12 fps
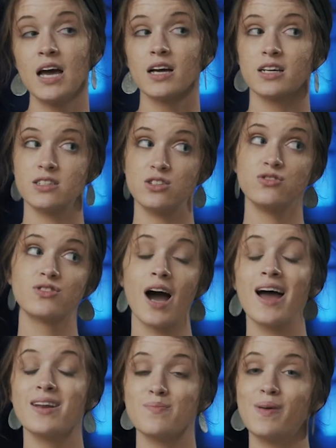Because you've
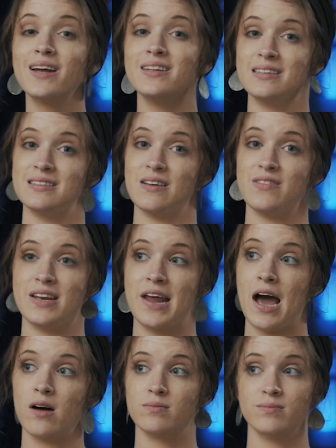got an abundance of it
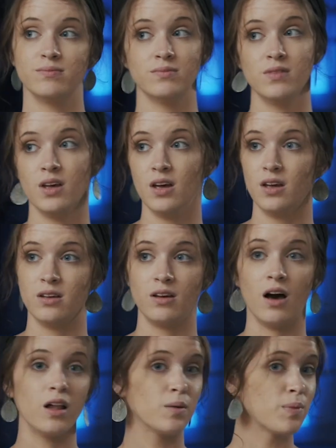now.
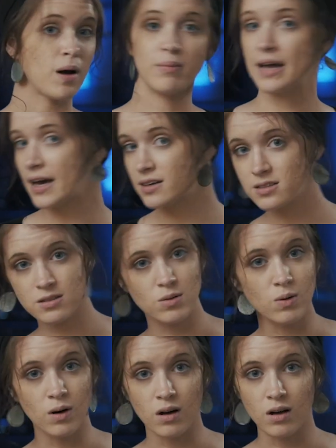Y'all are probably out of
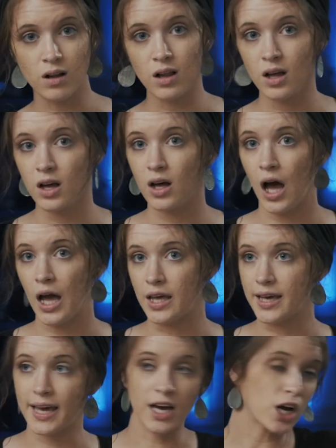school.
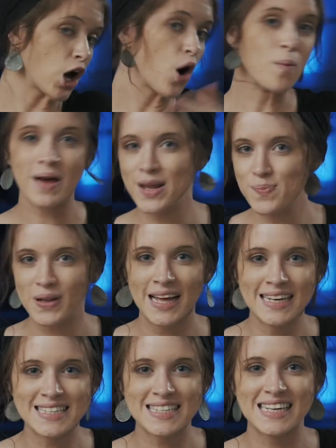You can't go many
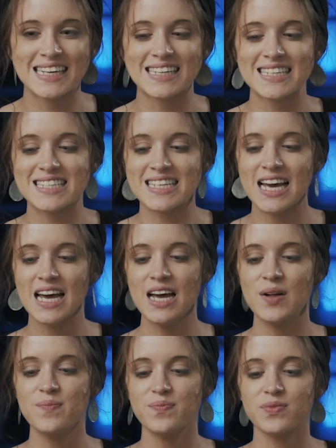places.
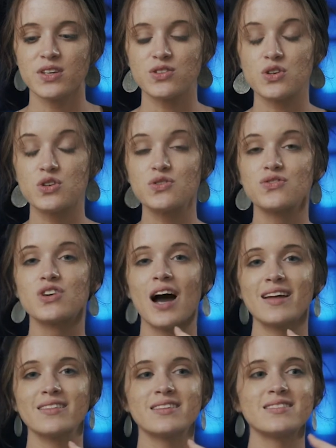So you've
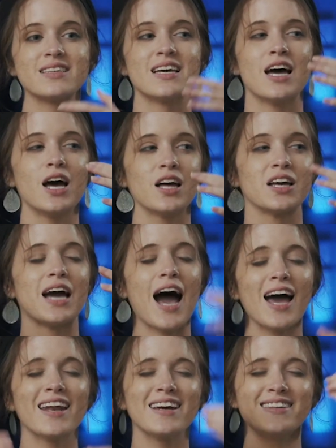got this.
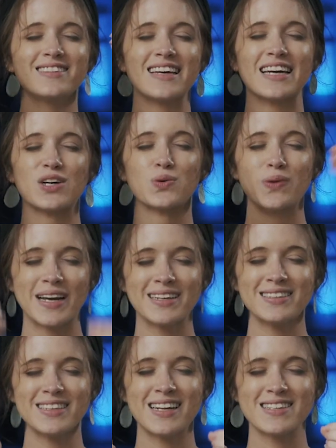God has
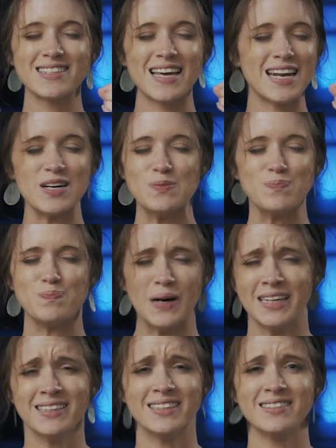granted us an
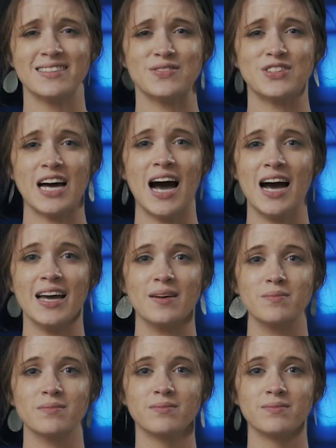abundance of time.